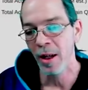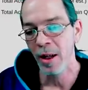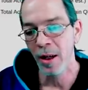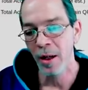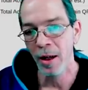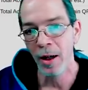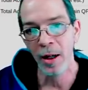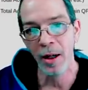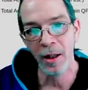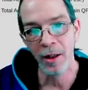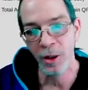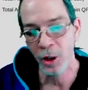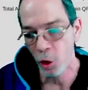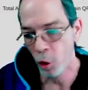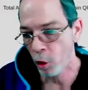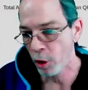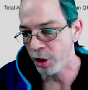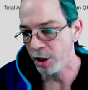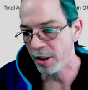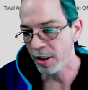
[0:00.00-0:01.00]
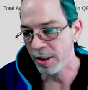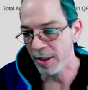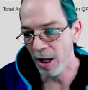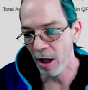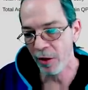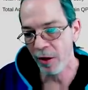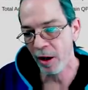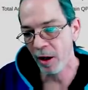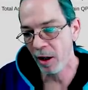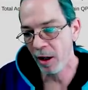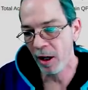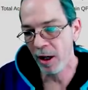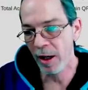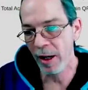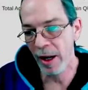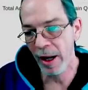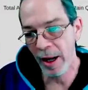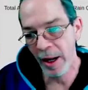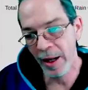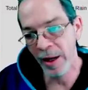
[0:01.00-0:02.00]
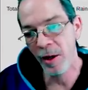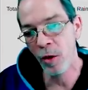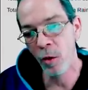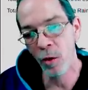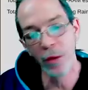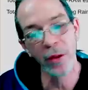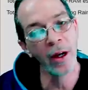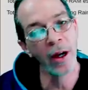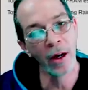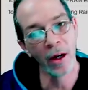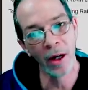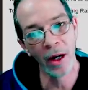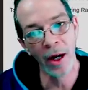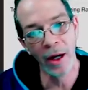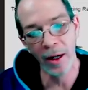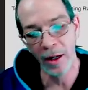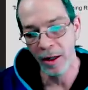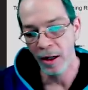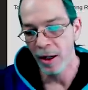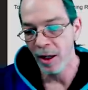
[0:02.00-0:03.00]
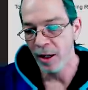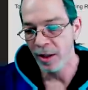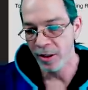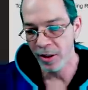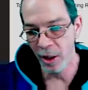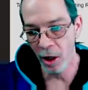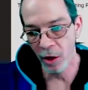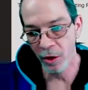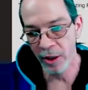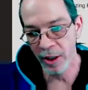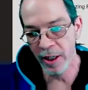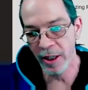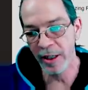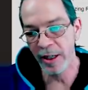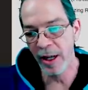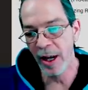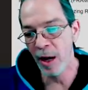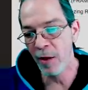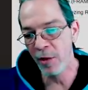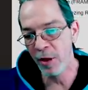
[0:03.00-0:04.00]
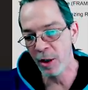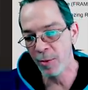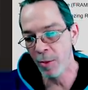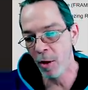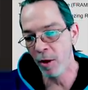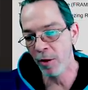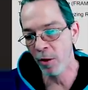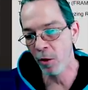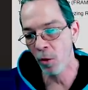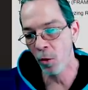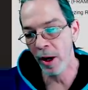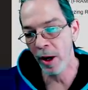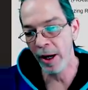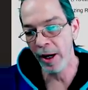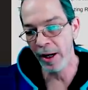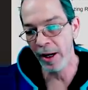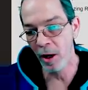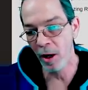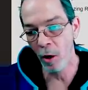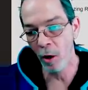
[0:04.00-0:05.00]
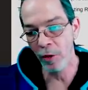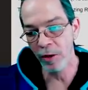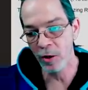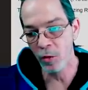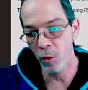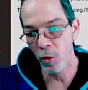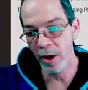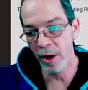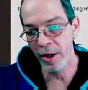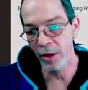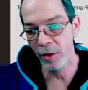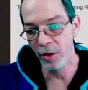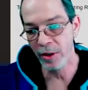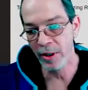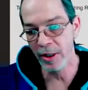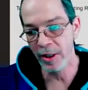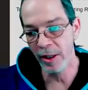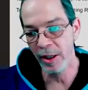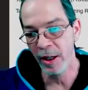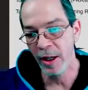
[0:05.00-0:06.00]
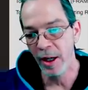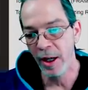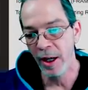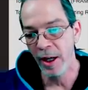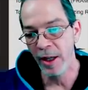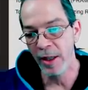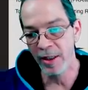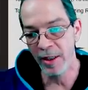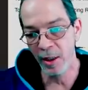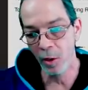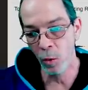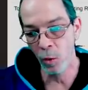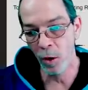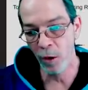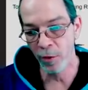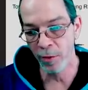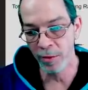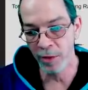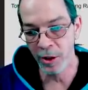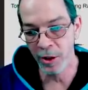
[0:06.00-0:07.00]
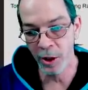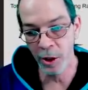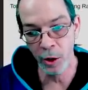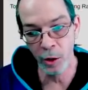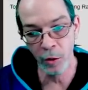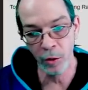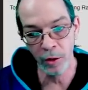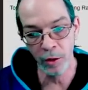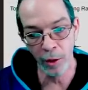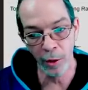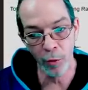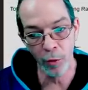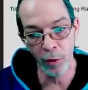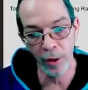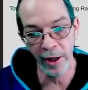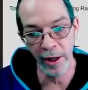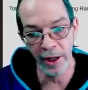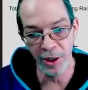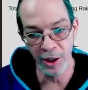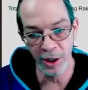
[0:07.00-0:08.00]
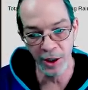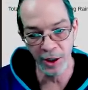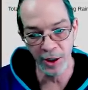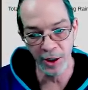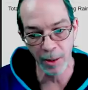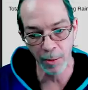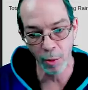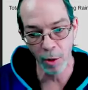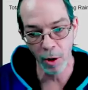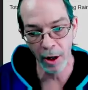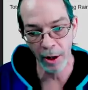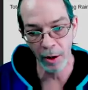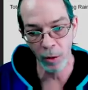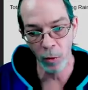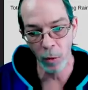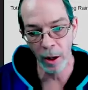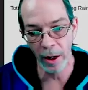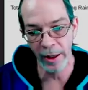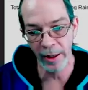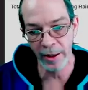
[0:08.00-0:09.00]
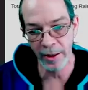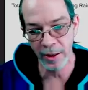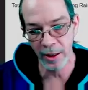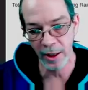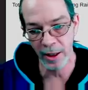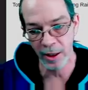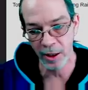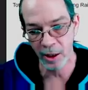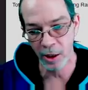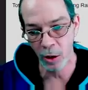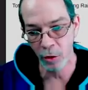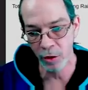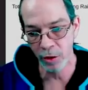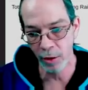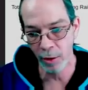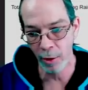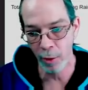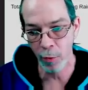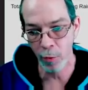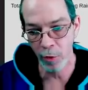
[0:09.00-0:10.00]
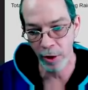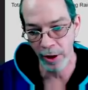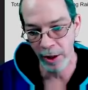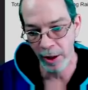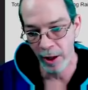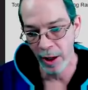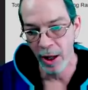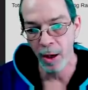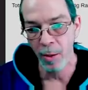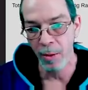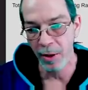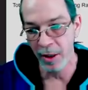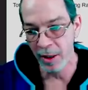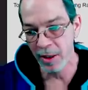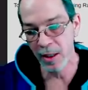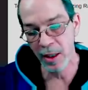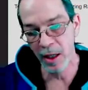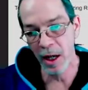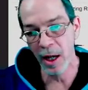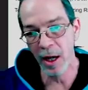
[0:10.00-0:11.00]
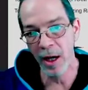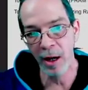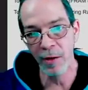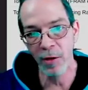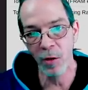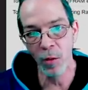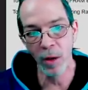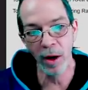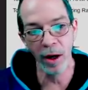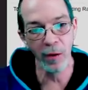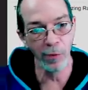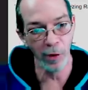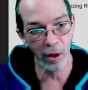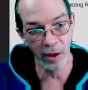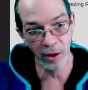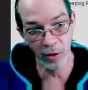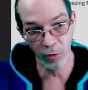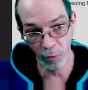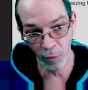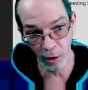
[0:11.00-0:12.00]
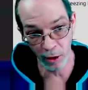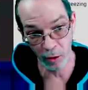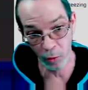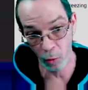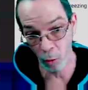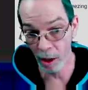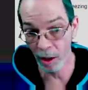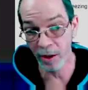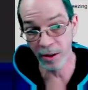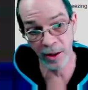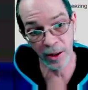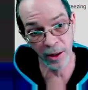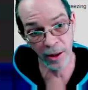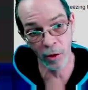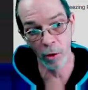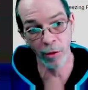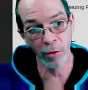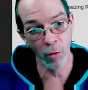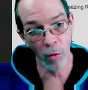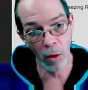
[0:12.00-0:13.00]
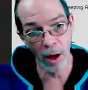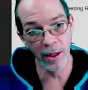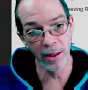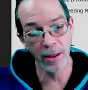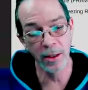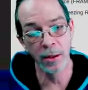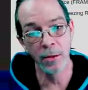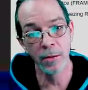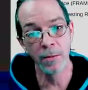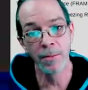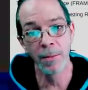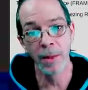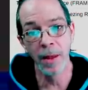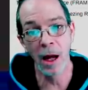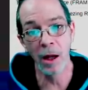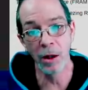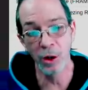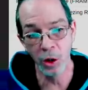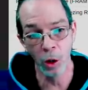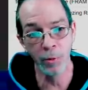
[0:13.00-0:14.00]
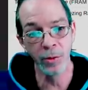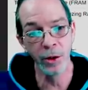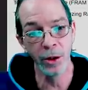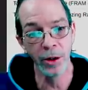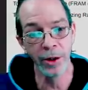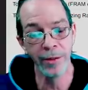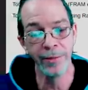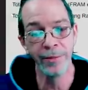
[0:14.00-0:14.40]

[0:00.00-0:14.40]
uh, Georgia, South Carolina, and North Carolina. So y'all did get the heaviest part of the rain, and all this red you see is anywhere from 2 to 3 inches. The bright whites is closer to 3. But this is a lot of heavy rainfall, as, as well as the Northwest. I'll show them to you.